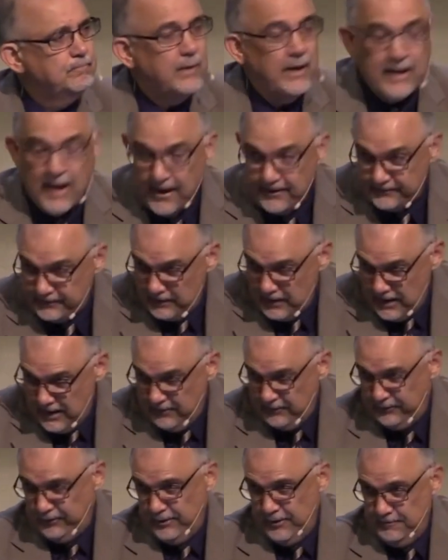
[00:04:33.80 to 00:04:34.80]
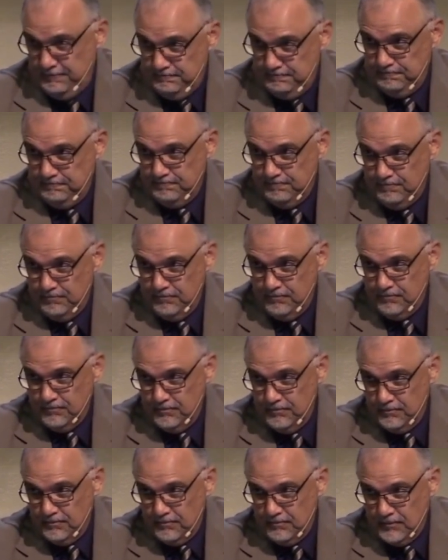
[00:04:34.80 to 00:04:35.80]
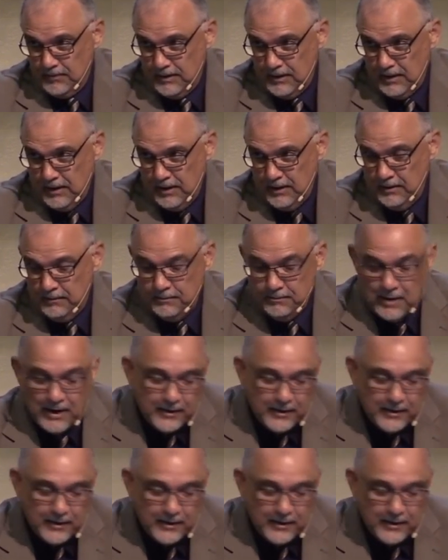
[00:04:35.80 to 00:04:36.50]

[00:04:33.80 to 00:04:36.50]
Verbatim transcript: in isolation, and